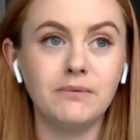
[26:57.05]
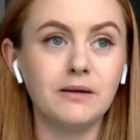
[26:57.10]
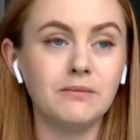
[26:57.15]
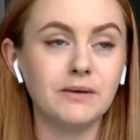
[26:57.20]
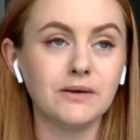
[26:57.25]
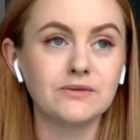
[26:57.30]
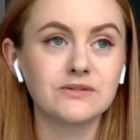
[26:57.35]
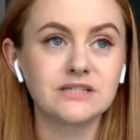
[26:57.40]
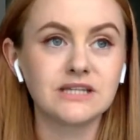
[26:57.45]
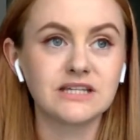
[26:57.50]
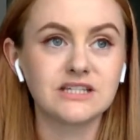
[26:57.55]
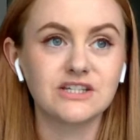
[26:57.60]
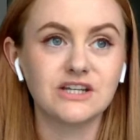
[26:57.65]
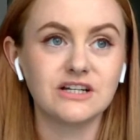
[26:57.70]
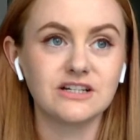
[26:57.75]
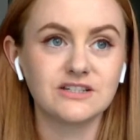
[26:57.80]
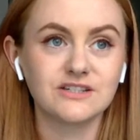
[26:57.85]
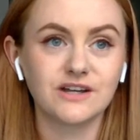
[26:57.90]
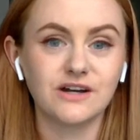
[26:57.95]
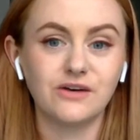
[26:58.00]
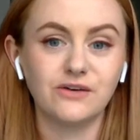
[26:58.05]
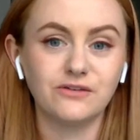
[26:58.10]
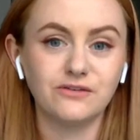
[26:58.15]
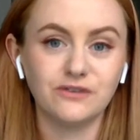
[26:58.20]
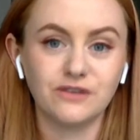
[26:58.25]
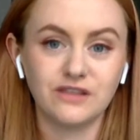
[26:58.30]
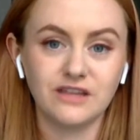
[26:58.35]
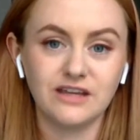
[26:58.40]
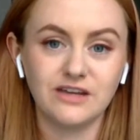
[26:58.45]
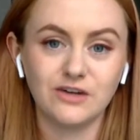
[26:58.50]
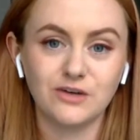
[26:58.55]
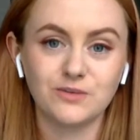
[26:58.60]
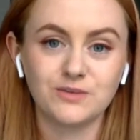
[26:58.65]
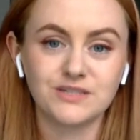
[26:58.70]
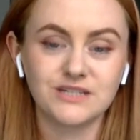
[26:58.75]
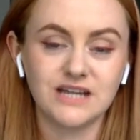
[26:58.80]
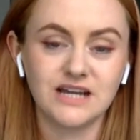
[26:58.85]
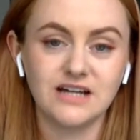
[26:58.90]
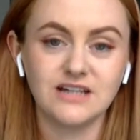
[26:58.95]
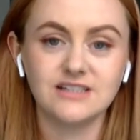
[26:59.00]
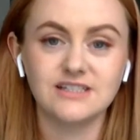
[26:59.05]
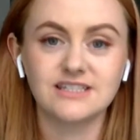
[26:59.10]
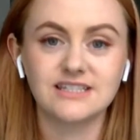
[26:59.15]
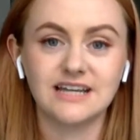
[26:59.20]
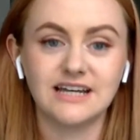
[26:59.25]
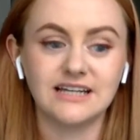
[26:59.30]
about 6 years ago for Theatre Upstairs.